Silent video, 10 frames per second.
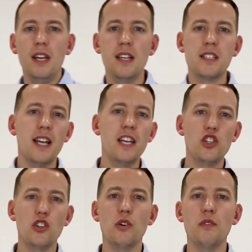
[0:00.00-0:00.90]
In today's
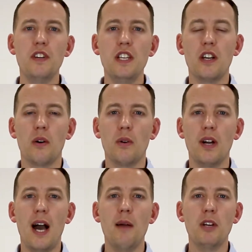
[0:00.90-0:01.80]
short video,
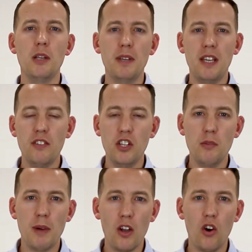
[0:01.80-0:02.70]
I'm going to be giving
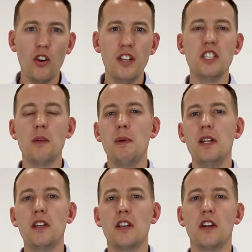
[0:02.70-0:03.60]
you my honest
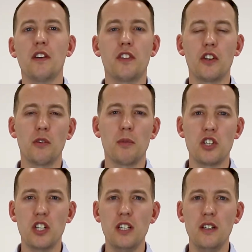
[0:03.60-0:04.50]
opinion of the new
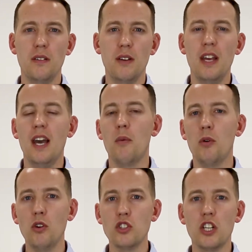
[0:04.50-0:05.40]
machine, and
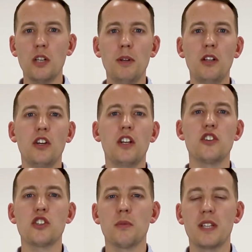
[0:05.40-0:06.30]
we're also going to be looking
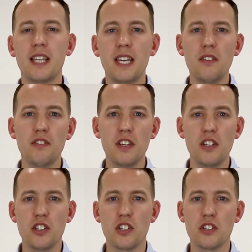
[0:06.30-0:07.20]
at some of the key
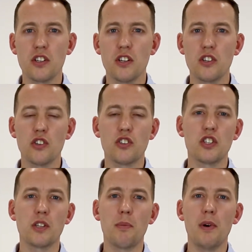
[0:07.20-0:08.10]
features such
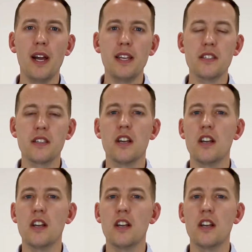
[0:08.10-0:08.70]
as the price,